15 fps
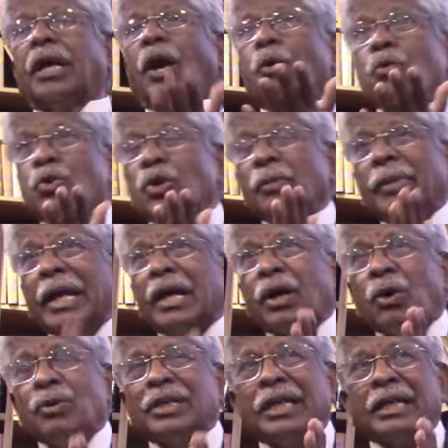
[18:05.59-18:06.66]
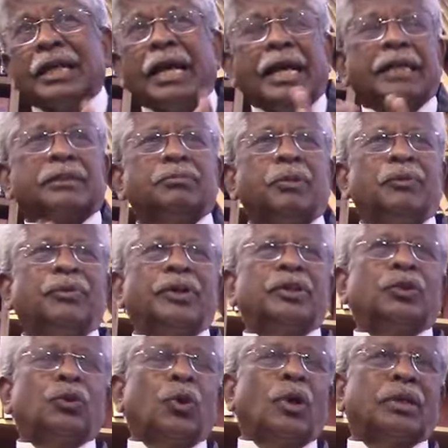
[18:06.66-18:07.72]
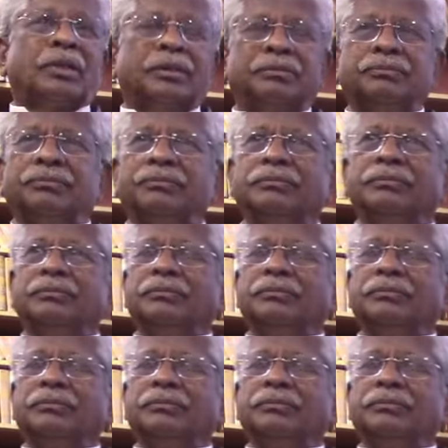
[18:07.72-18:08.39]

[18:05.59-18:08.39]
Then how to make out a case before the court